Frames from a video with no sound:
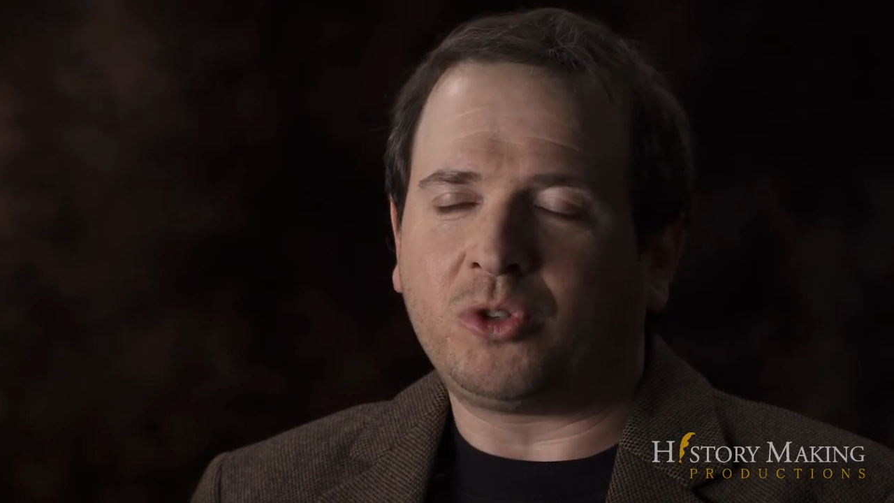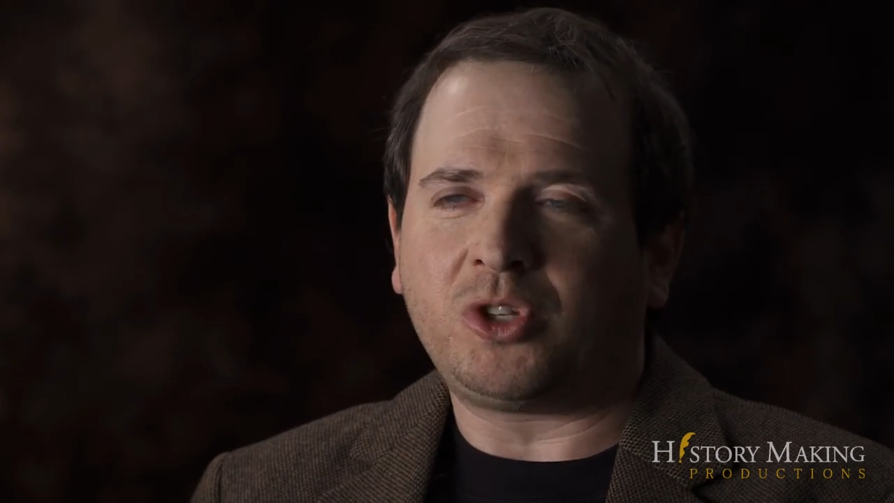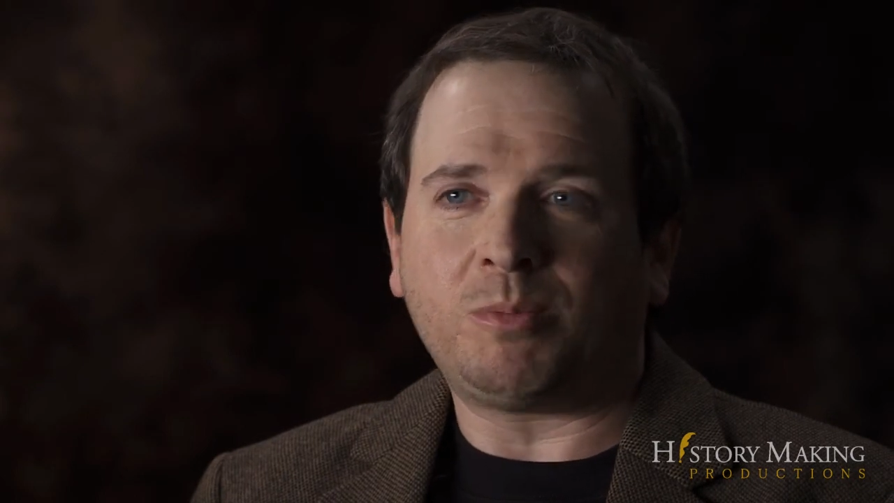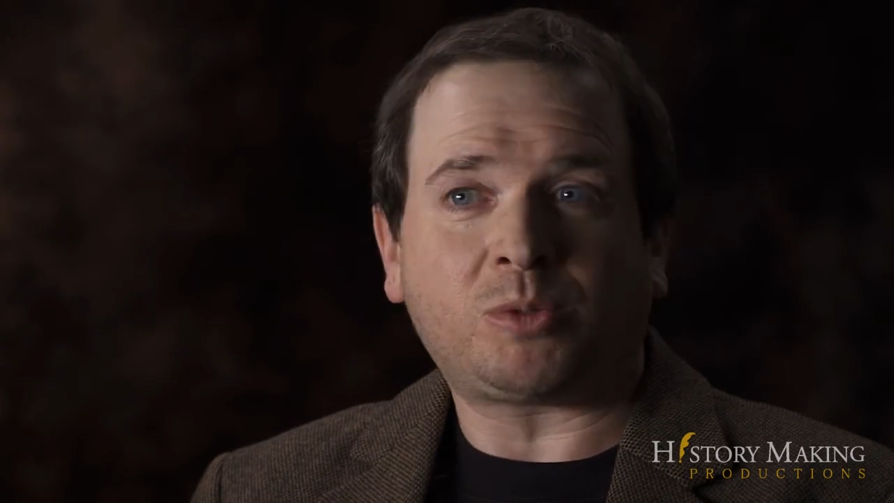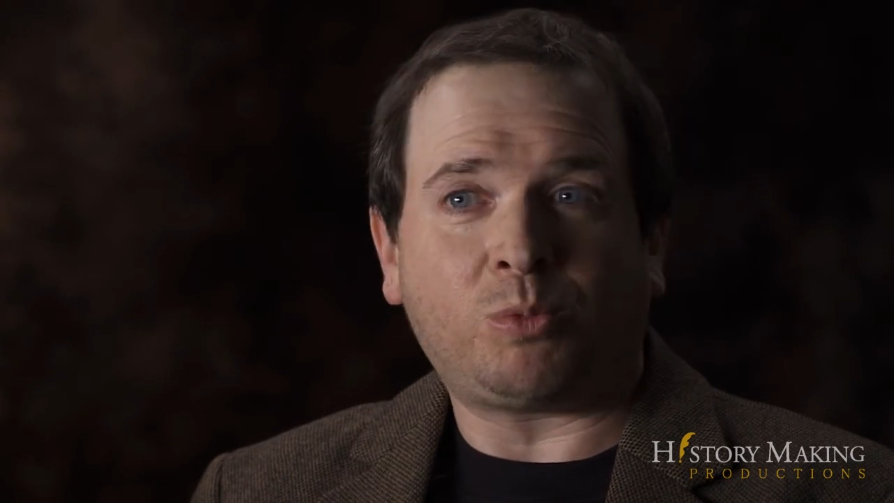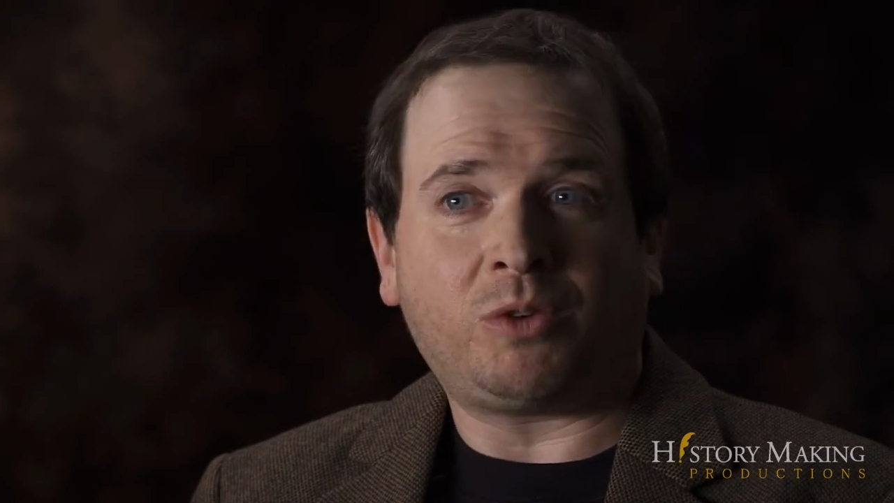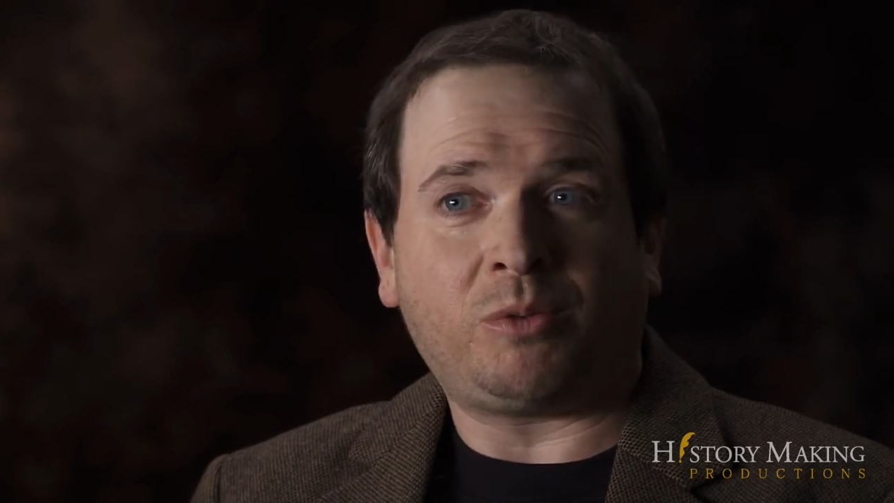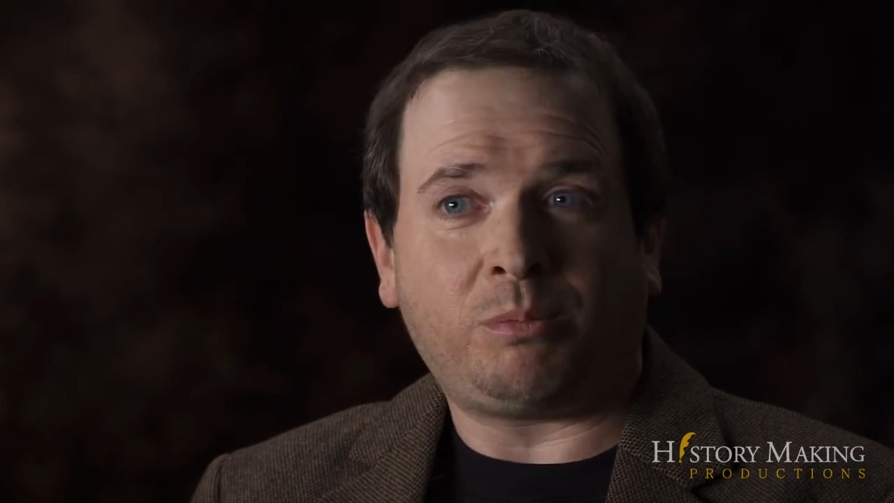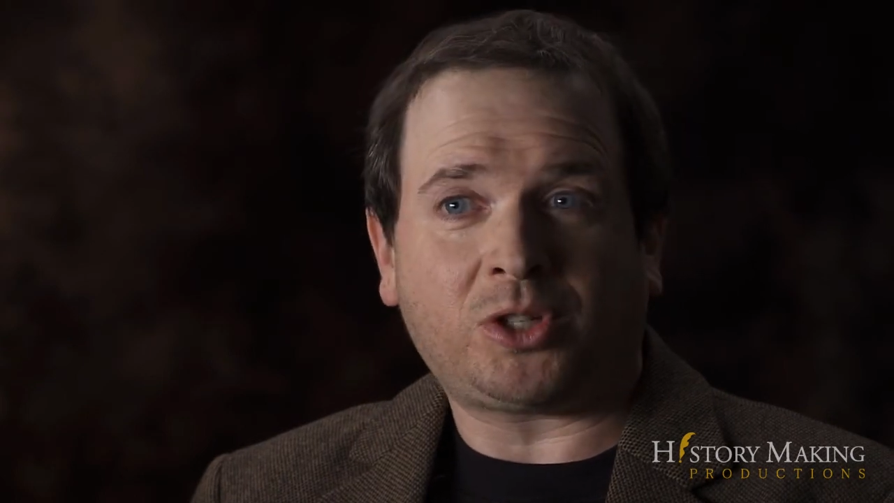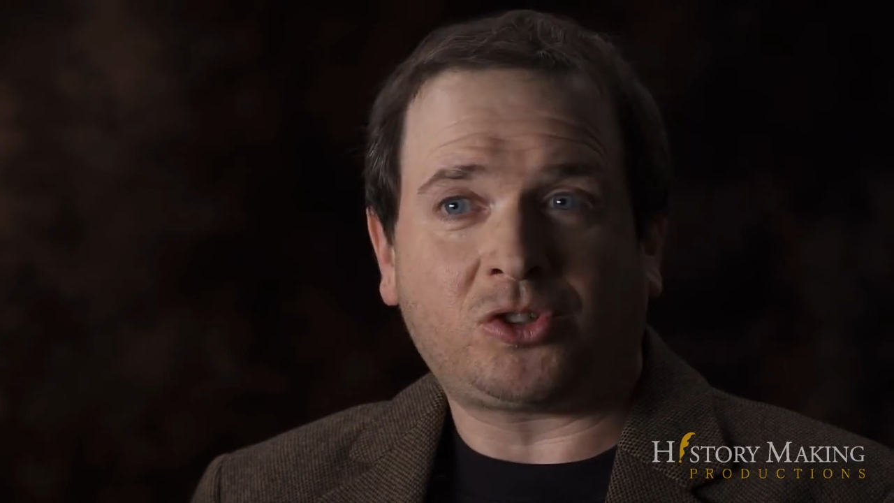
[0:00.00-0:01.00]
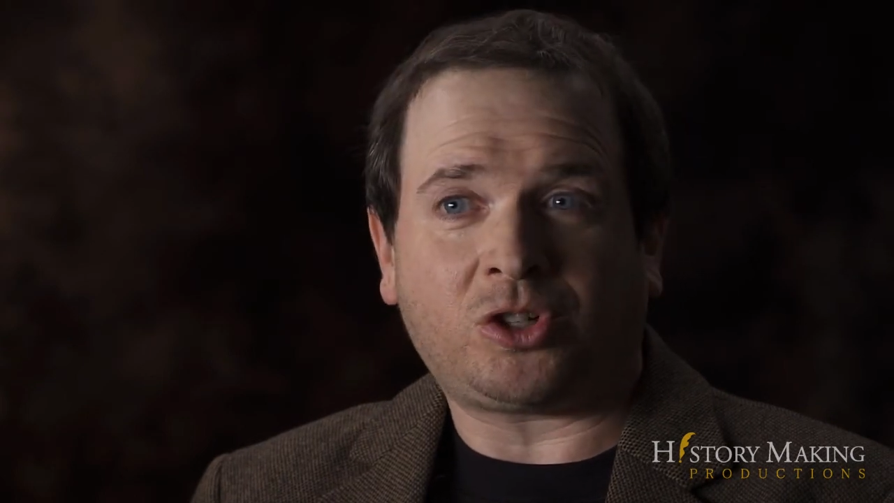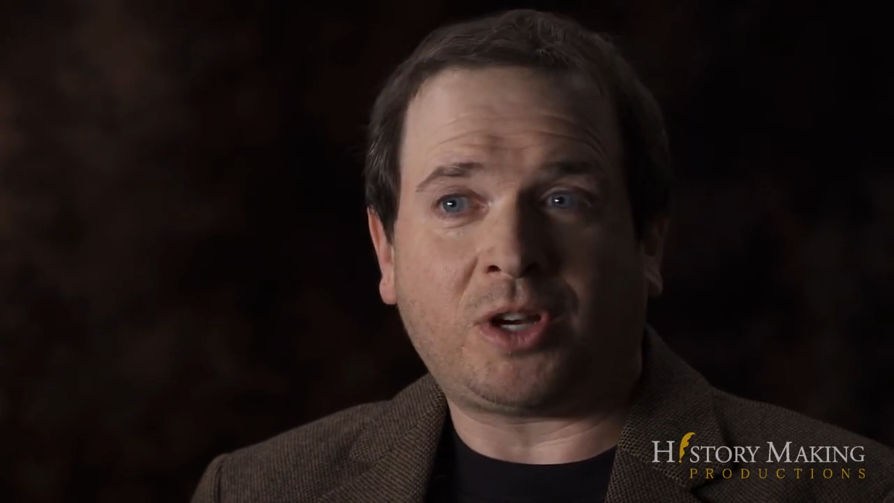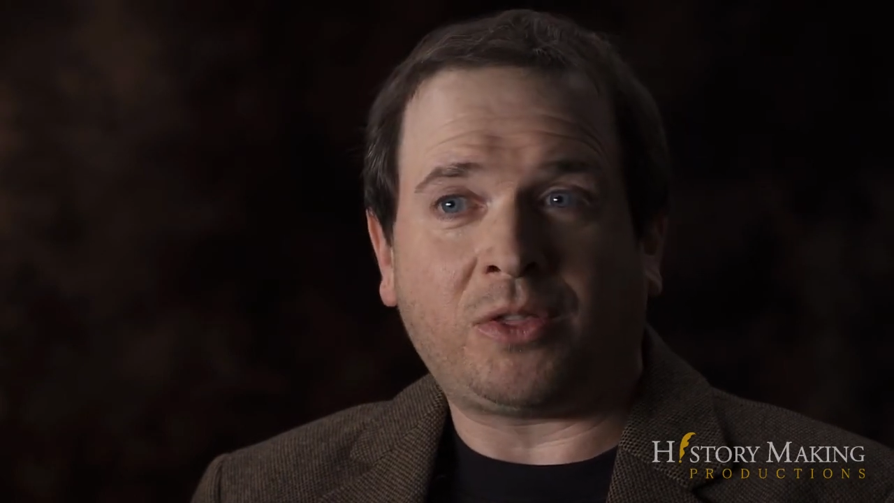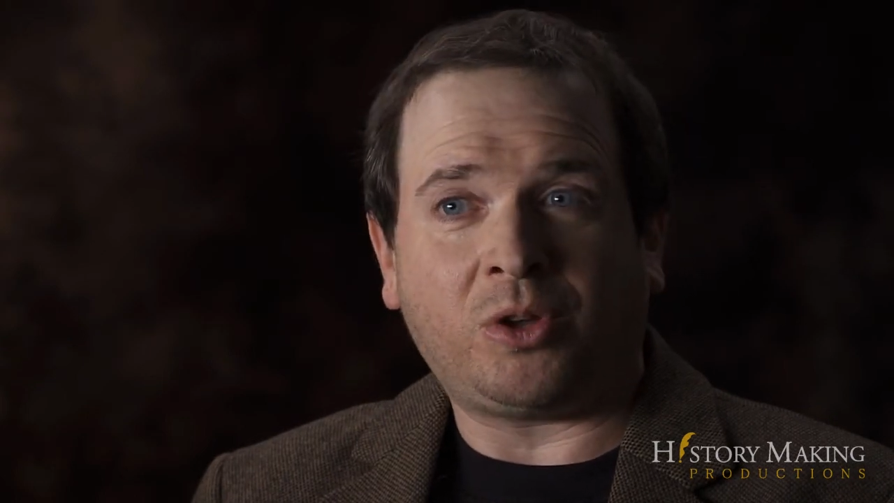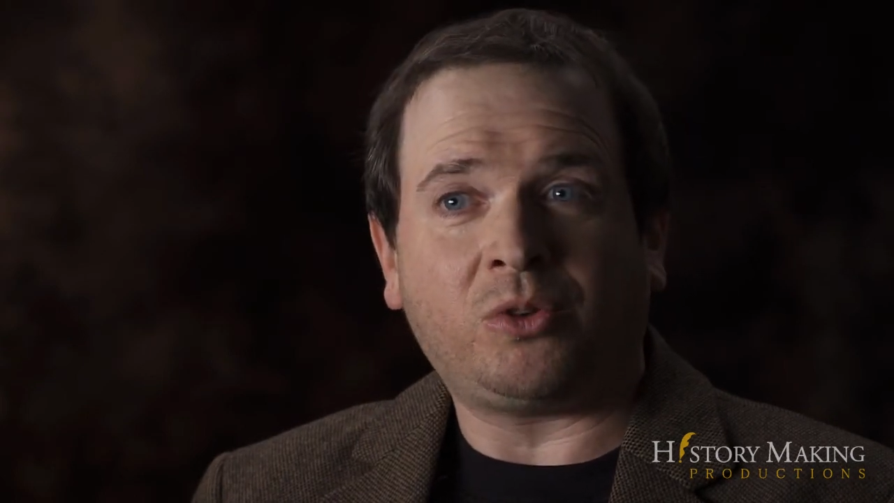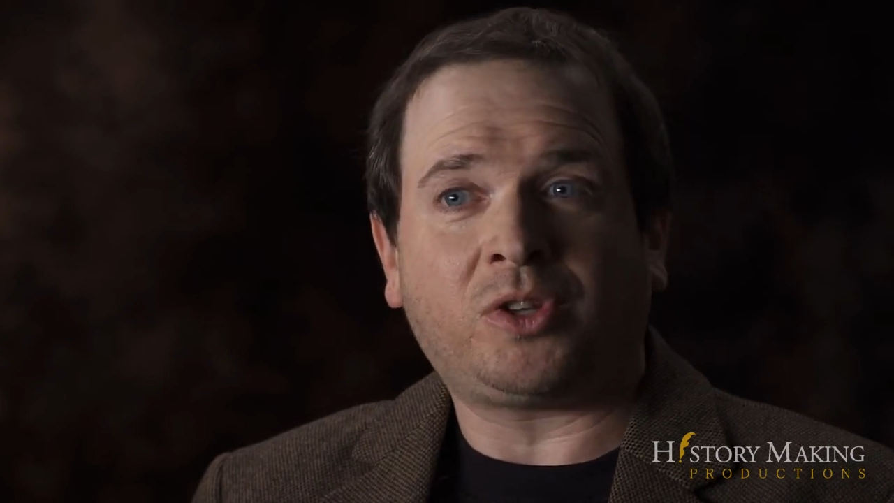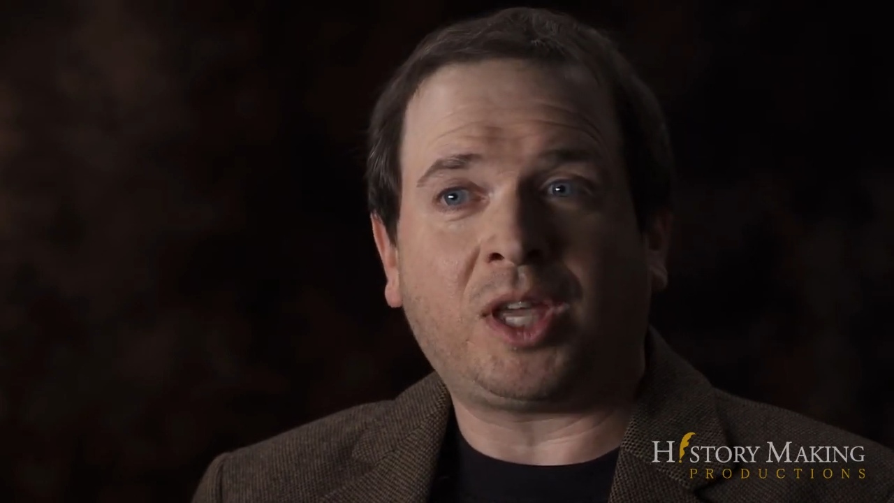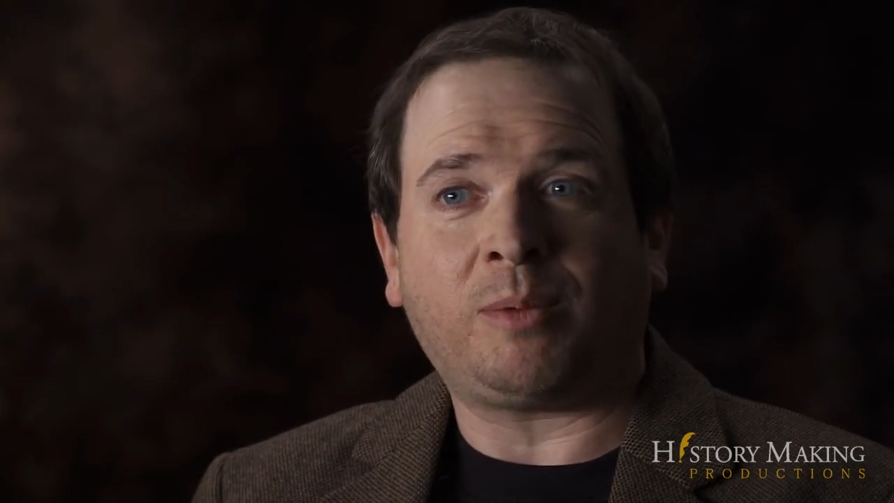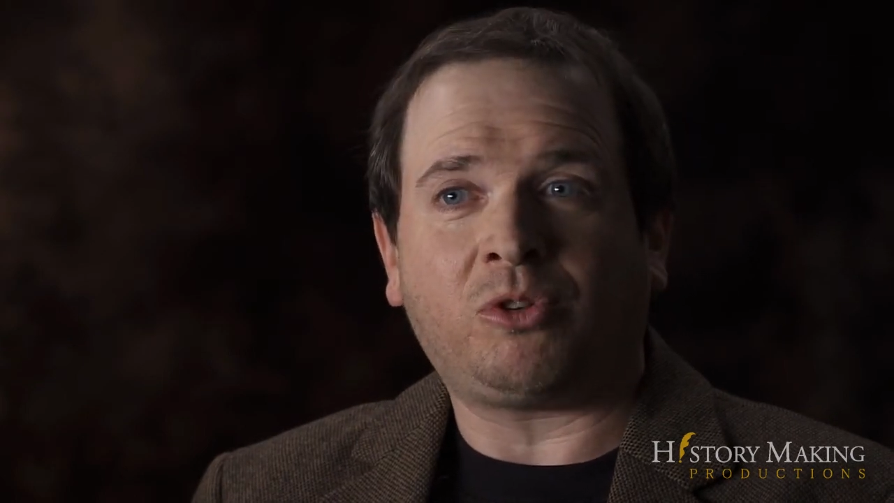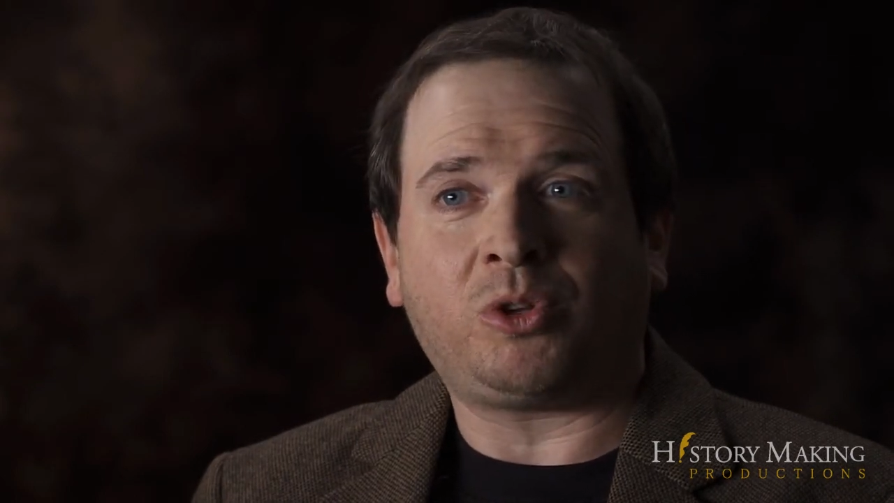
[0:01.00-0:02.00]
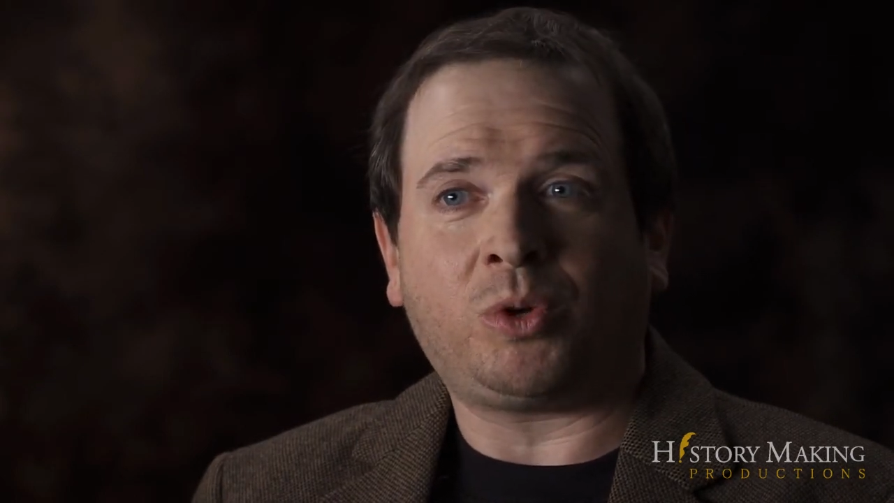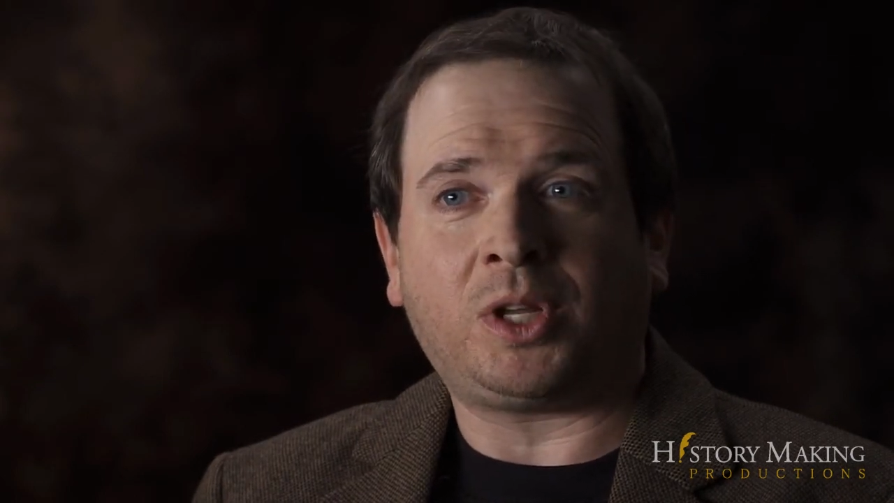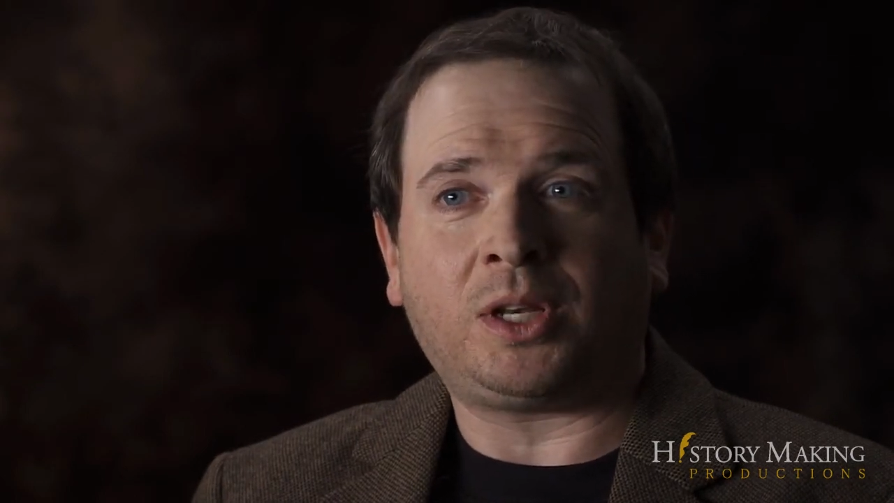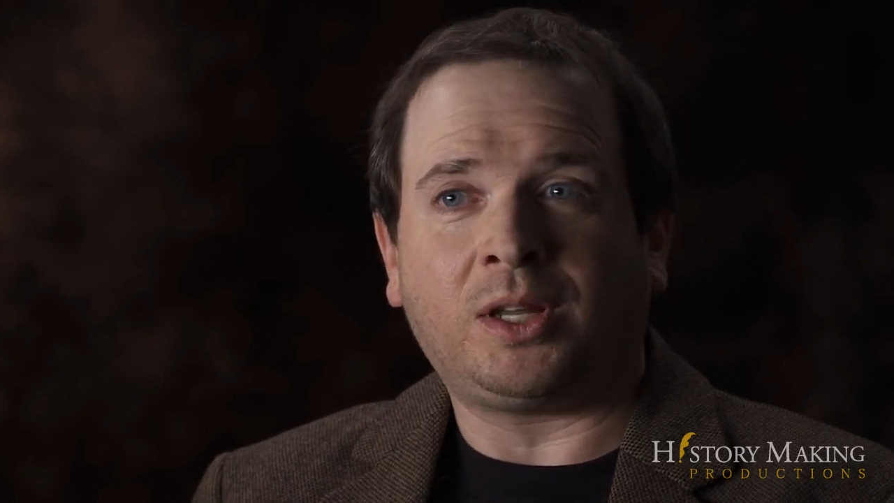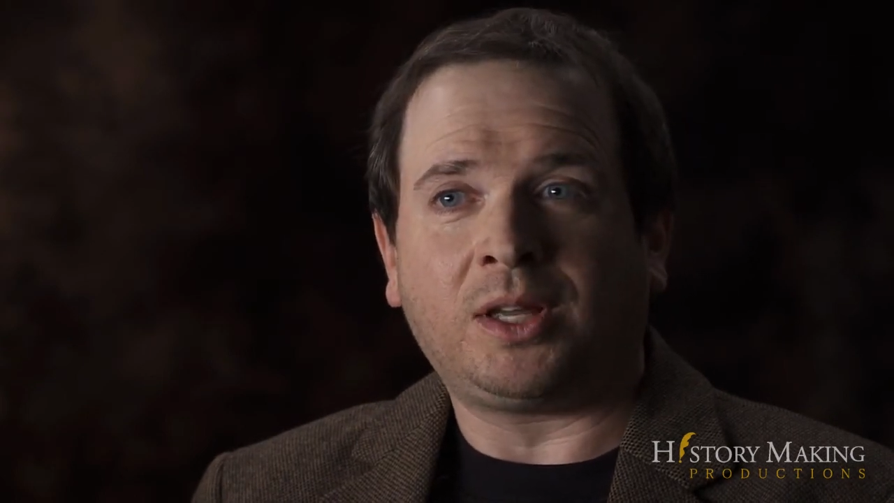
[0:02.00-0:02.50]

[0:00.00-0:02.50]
you'd see much more of a mixture at those games than you would at